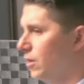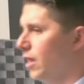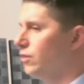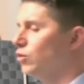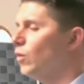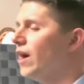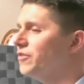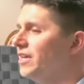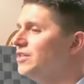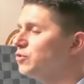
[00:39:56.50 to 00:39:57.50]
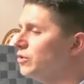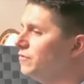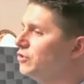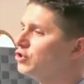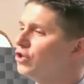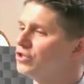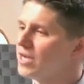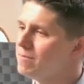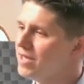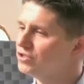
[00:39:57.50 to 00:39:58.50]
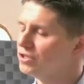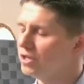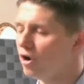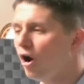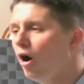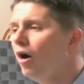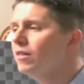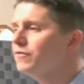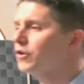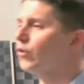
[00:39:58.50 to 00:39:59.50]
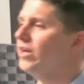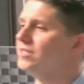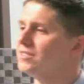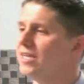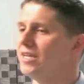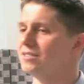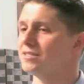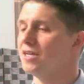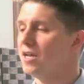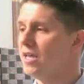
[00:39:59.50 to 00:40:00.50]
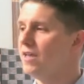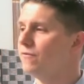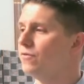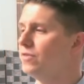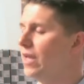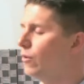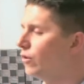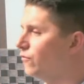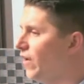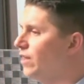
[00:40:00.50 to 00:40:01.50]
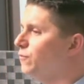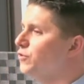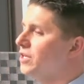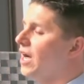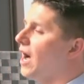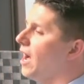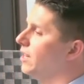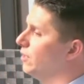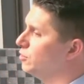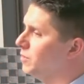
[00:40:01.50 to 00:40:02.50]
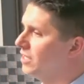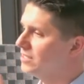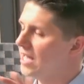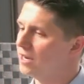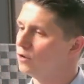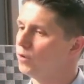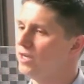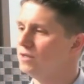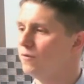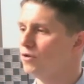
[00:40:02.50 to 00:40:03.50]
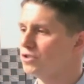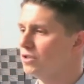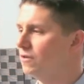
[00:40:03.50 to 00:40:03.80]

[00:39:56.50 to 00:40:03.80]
And throughout the history of the church, I mentioned that all of the greatest saints, if they were faithful to God, it was because they had a great devotion